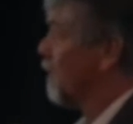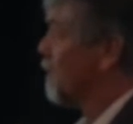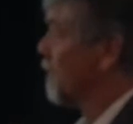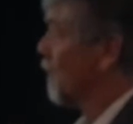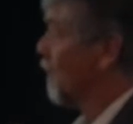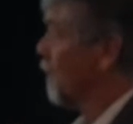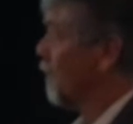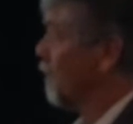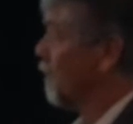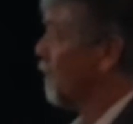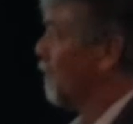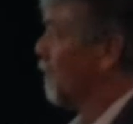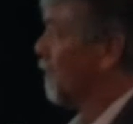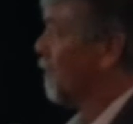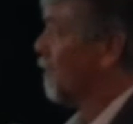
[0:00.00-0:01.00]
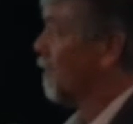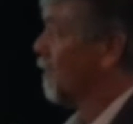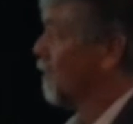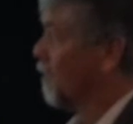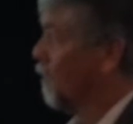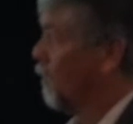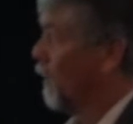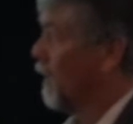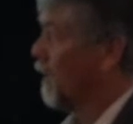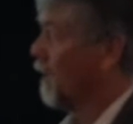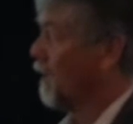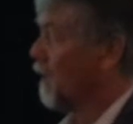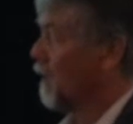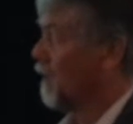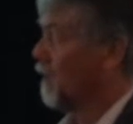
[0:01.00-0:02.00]
So
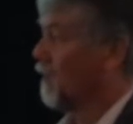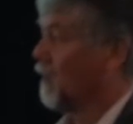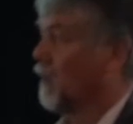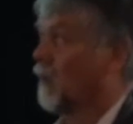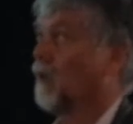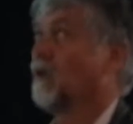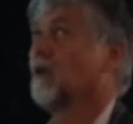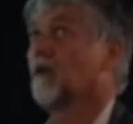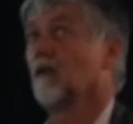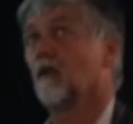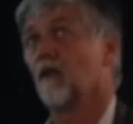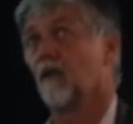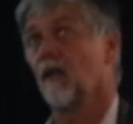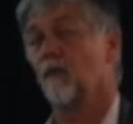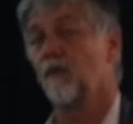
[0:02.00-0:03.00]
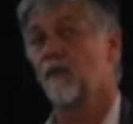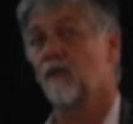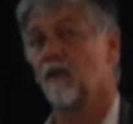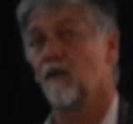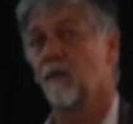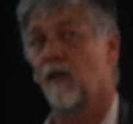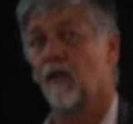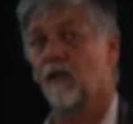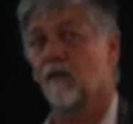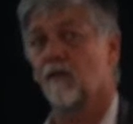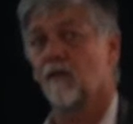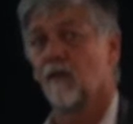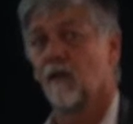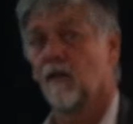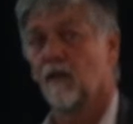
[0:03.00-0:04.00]
we, up until about
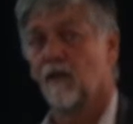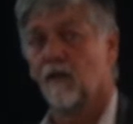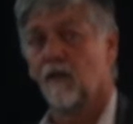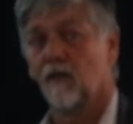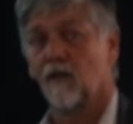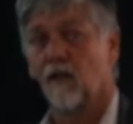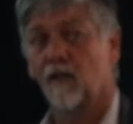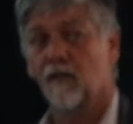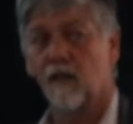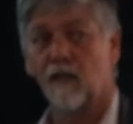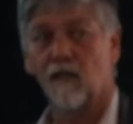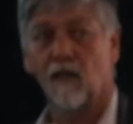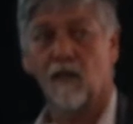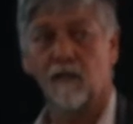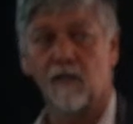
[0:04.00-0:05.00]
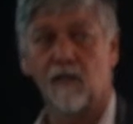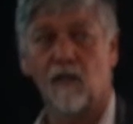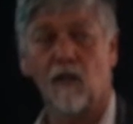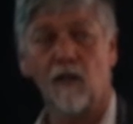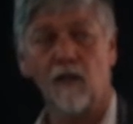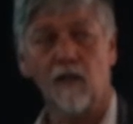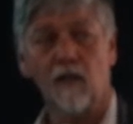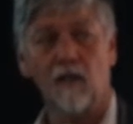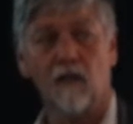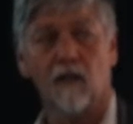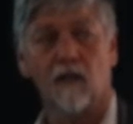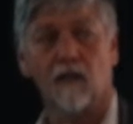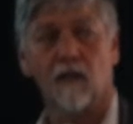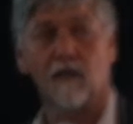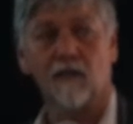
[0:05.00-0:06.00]
1999,
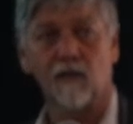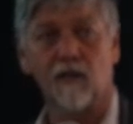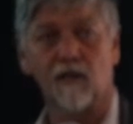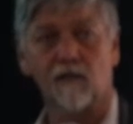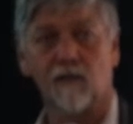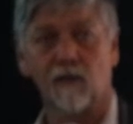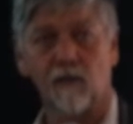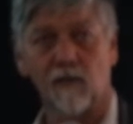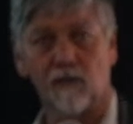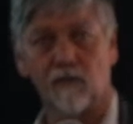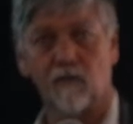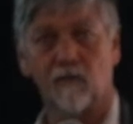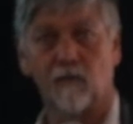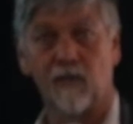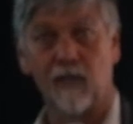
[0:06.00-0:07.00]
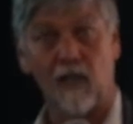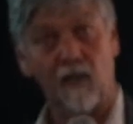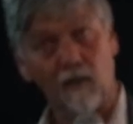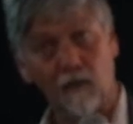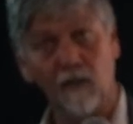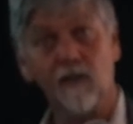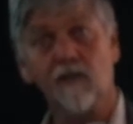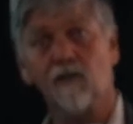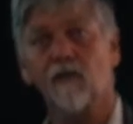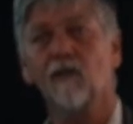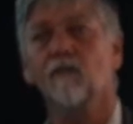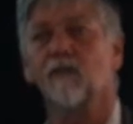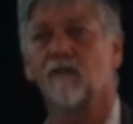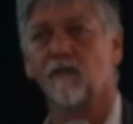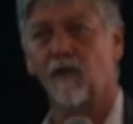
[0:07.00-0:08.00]
the industry was, botanical industry
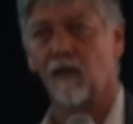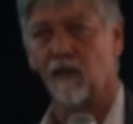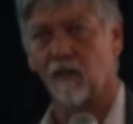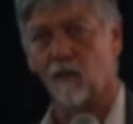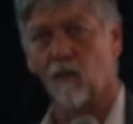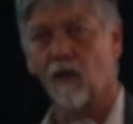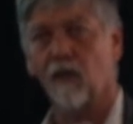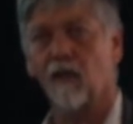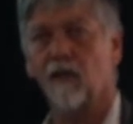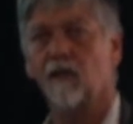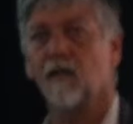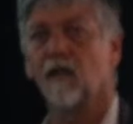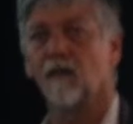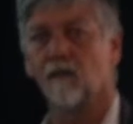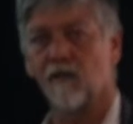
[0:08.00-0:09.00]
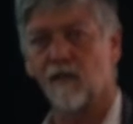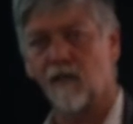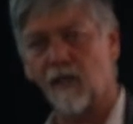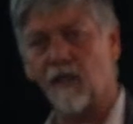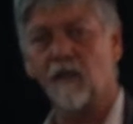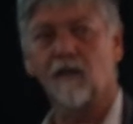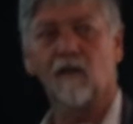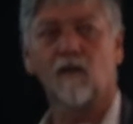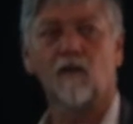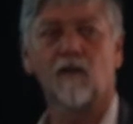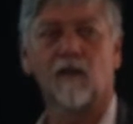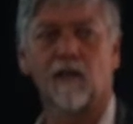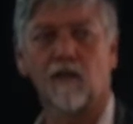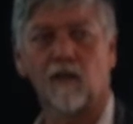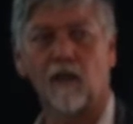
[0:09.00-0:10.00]
was fairly quiet and it was ticking
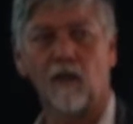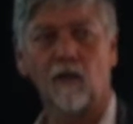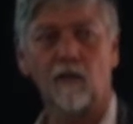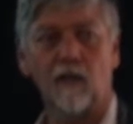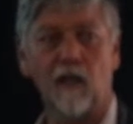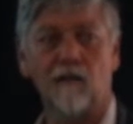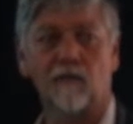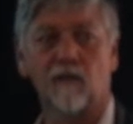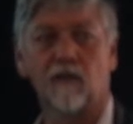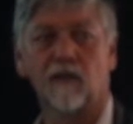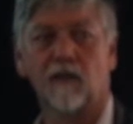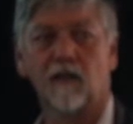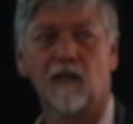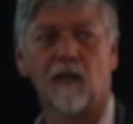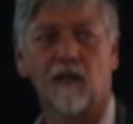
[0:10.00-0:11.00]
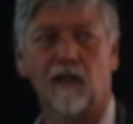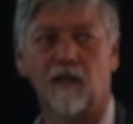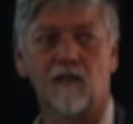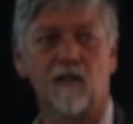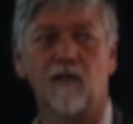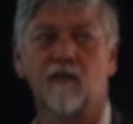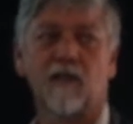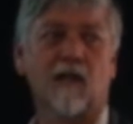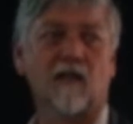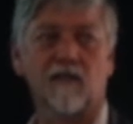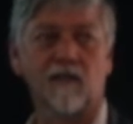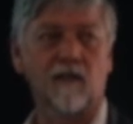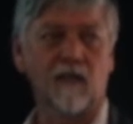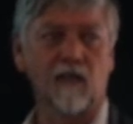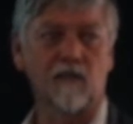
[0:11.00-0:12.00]
along at a low level, and then
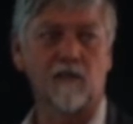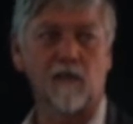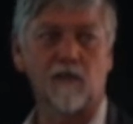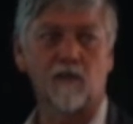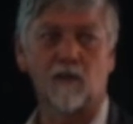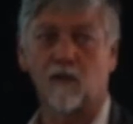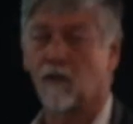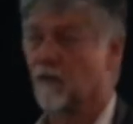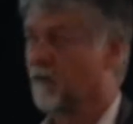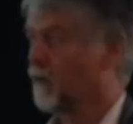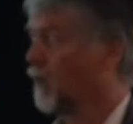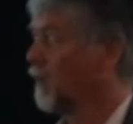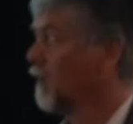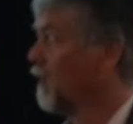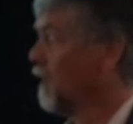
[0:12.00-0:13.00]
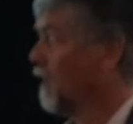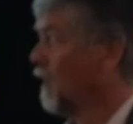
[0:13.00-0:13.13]
2000 things just took off, right?